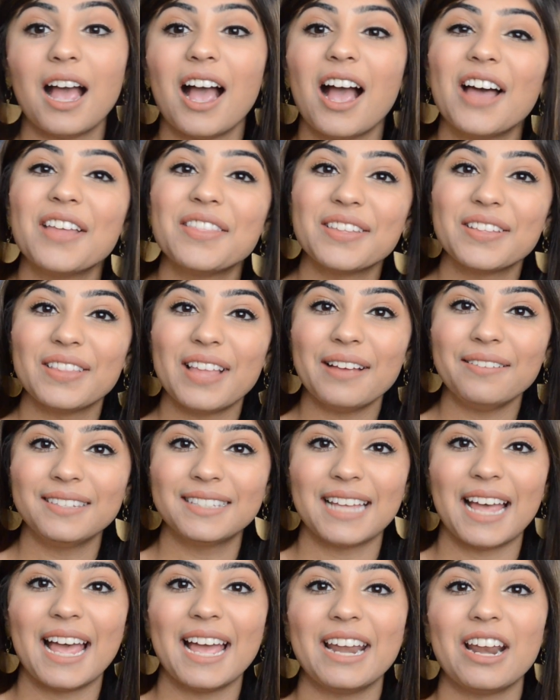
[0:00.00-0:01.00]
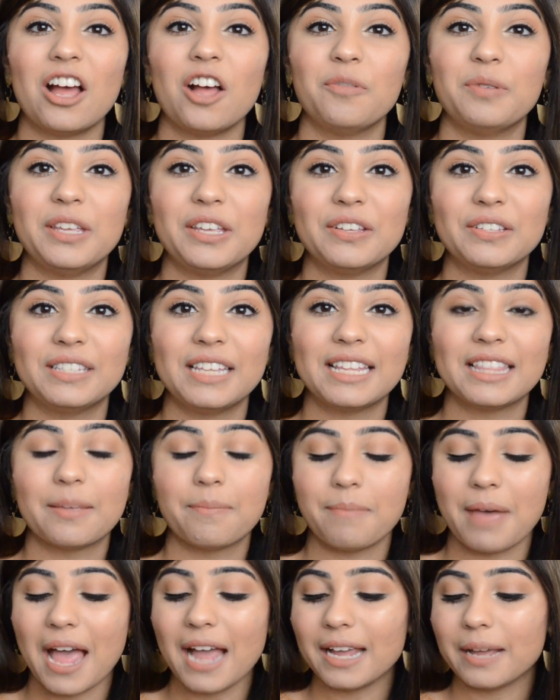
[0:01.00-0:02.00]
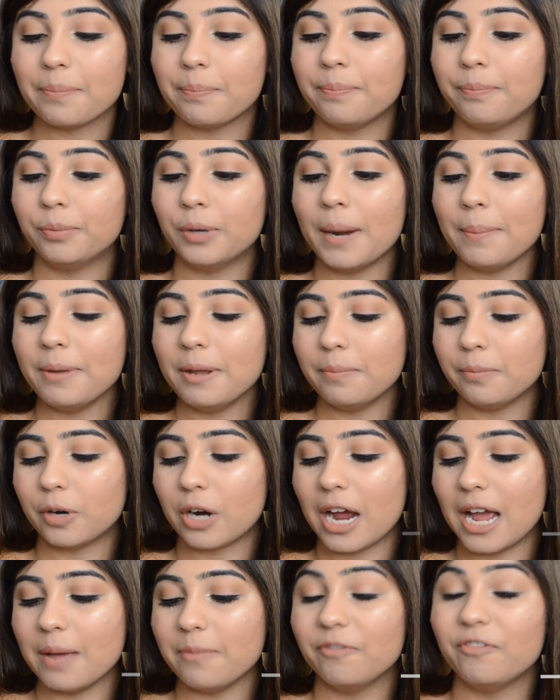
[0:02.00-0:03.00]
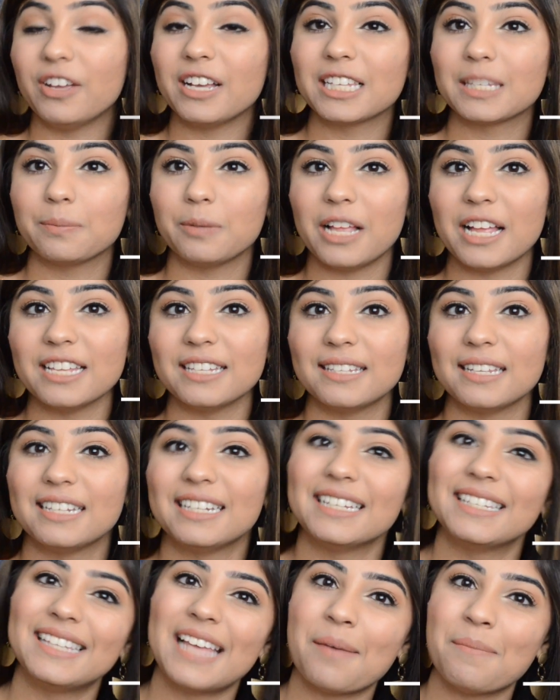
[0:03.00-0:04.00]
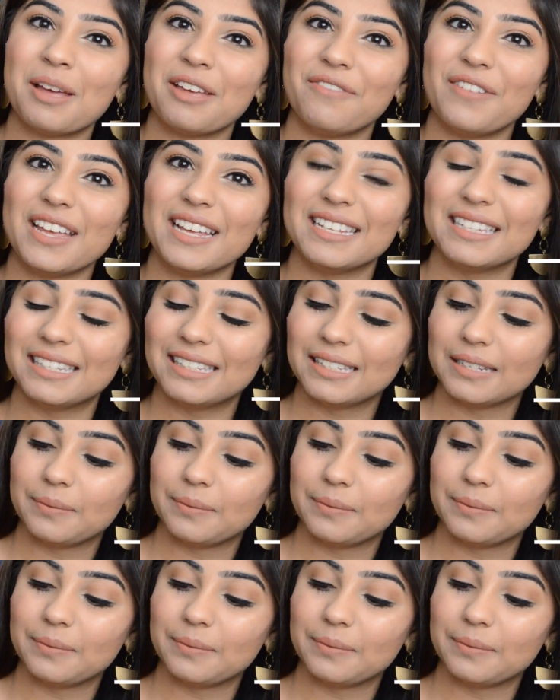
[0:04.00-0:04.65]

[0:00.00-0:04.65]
On the left side, I'll be using the MAC Prep and Prime Fix Plus to set my face.